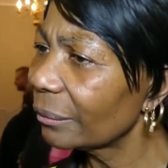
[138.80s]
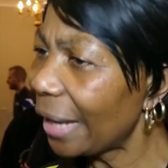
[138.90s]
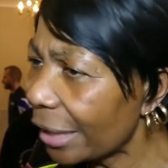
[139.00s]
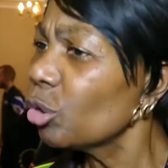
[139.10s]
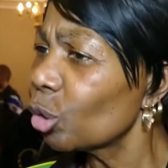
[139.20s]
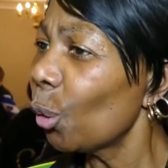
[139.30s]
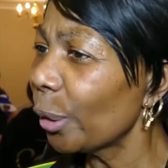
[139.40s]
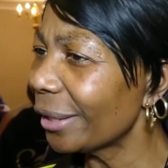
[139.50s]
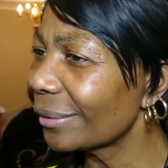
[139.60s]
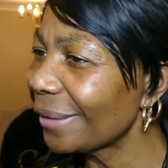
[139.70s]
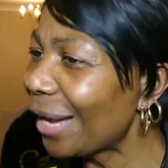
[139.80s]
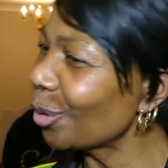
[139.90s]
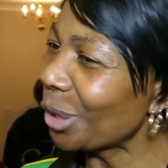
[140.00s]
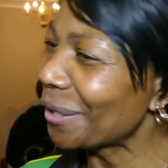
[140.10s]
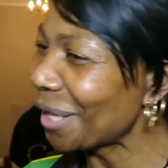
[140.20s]
I enjoy it.
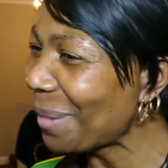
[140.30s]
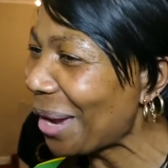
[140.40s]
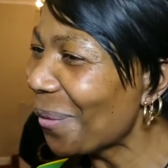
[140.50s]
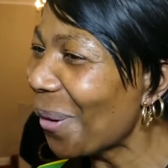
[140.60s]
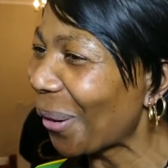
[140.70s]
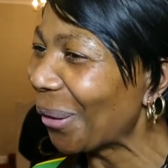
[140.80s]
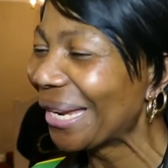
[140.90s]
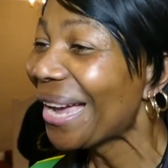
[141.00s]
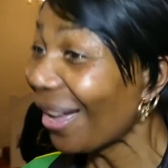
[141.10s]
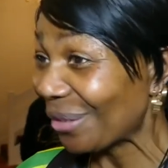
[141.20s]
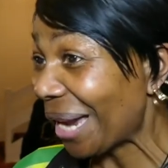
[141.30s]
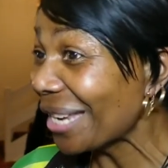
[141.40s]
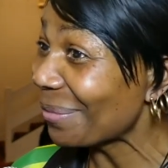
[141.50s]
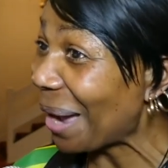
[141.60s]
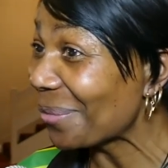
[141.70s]
As you can see, my walk-on. I've
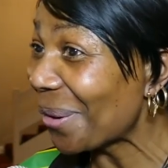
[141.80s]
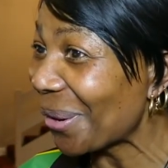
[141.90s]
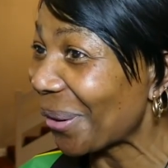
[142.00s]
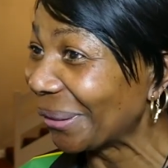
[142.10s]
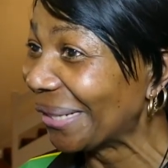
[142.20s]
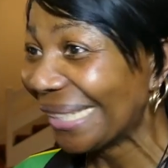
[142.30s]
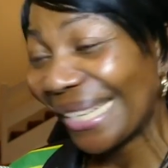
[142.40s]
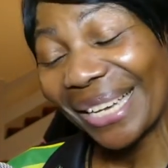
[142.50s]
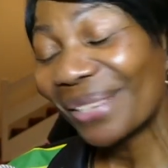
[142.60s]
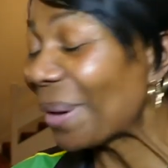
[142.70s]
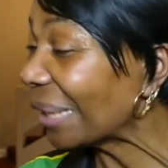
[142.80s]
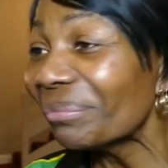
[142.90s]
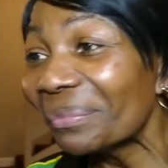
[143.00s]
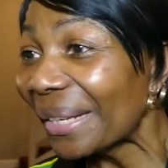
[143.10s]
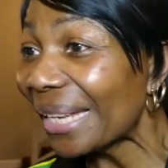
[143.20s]
changed my walk-on. But
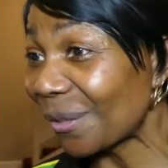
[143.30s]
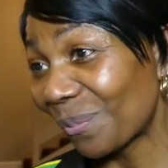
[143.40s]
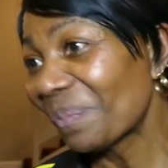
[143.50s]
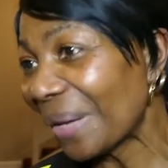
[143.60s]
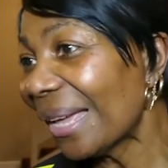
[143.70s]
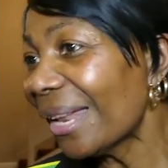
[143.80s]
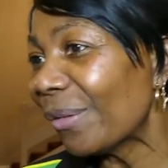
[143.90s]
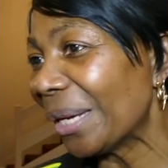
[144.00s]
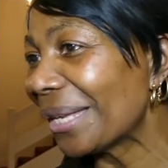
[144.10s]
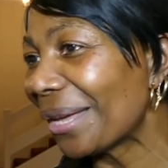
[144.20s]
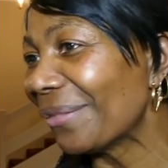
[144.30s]
it's, I love it.